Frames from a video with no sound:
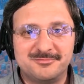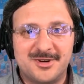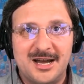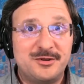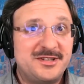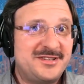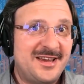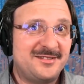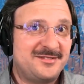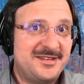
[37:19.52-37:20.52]
I would
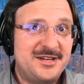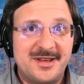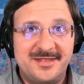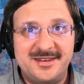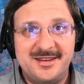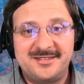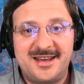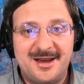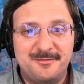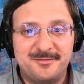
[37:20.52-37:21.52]
say see you at the
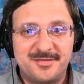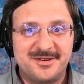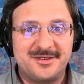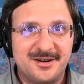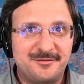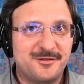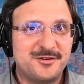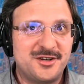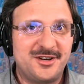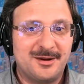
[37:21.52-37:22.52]
exam, but
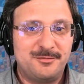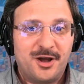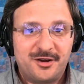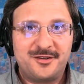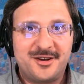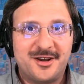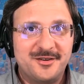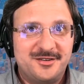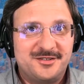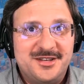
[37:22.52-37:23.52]
unfortunately, I'm not going
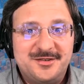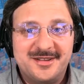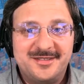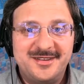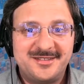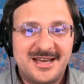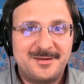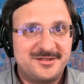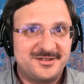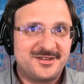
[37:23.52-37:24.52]
to see you at the exam
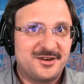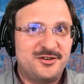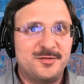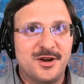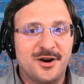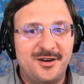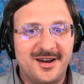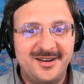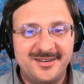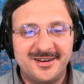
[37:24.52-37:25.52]
as it's going to be
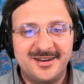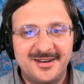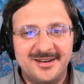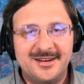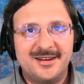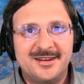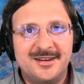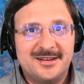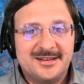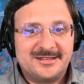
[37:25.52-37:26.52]
online.
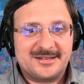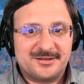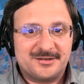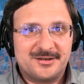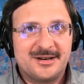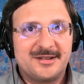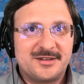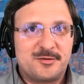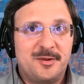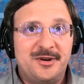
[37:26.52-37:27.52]
So there's
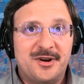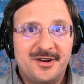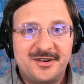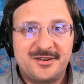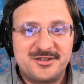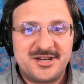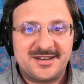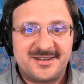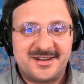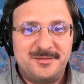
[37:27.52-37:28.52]
probably not a good chance
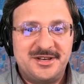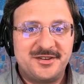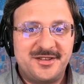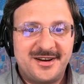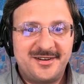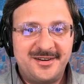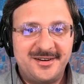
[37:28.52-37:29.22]
that I'll meet you there.